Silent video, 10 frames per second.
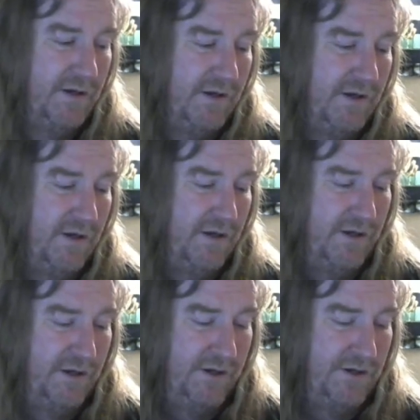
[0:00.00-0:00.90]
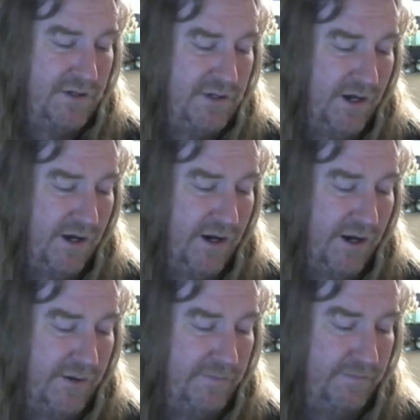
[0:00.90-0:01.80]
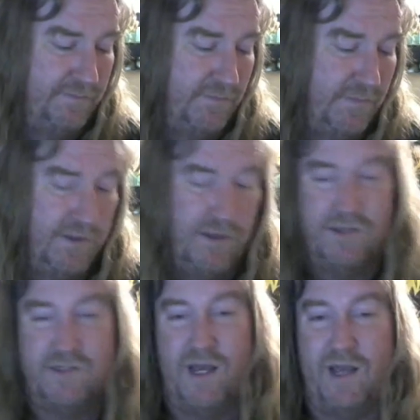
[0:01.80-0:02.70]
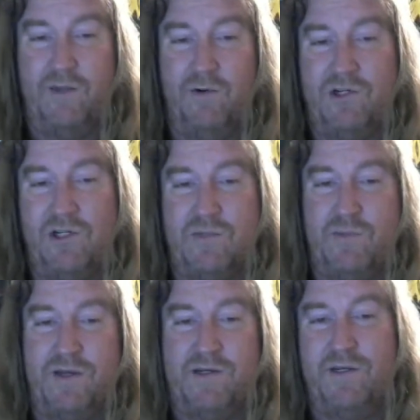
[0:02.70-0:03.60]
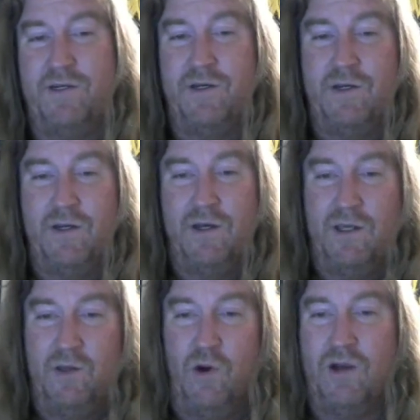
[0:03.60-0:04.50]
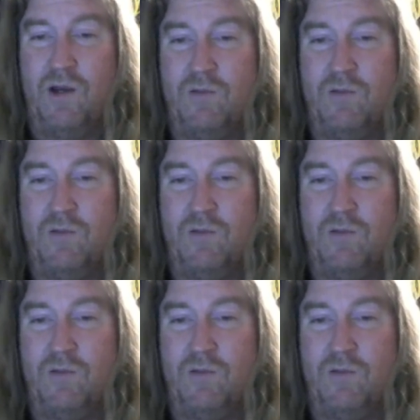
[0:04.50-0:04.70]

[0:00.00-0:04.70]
He's exactly what you expected. You walk up to him